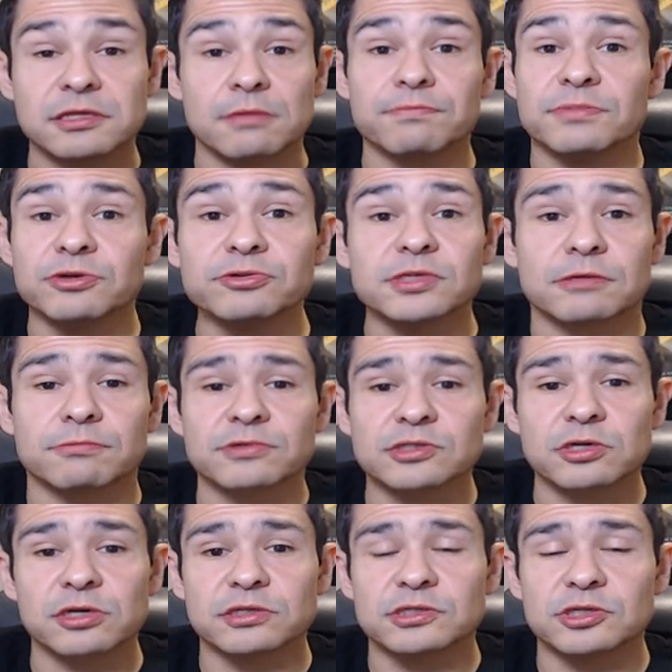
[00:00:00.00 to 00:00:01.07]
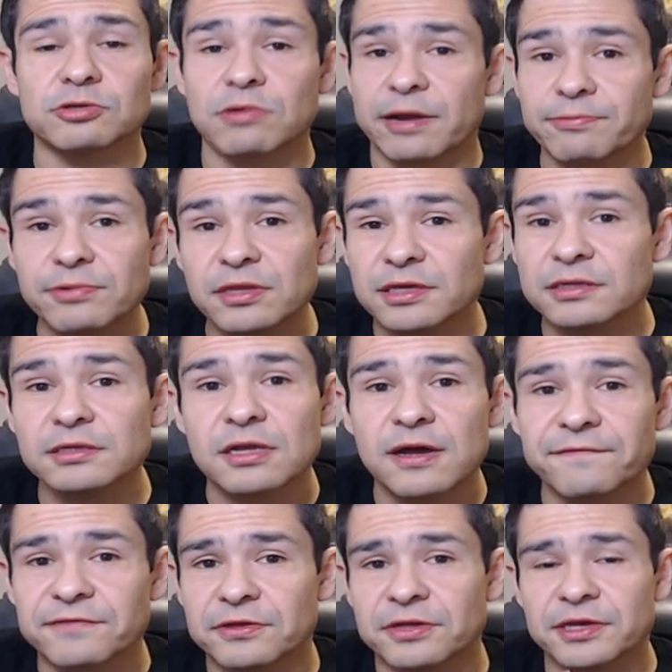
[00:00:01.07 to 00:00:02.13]
The music was good too. I really
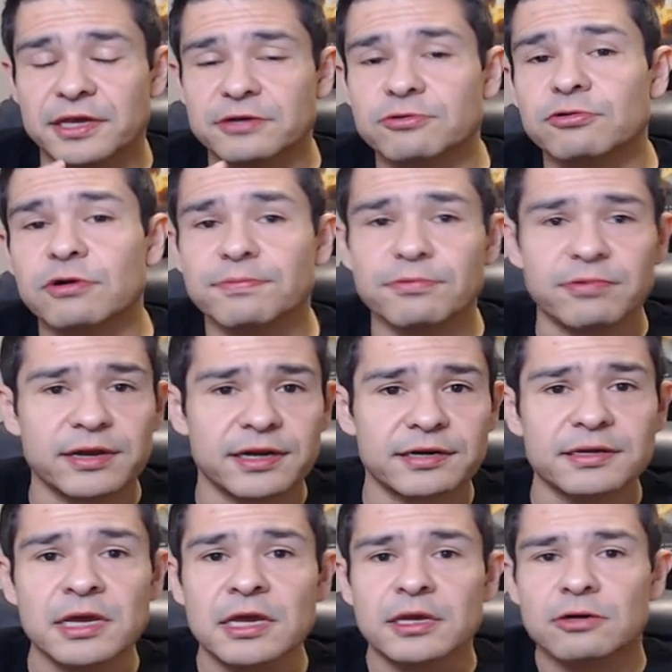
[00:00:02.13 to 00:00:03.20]
loved how they incorporated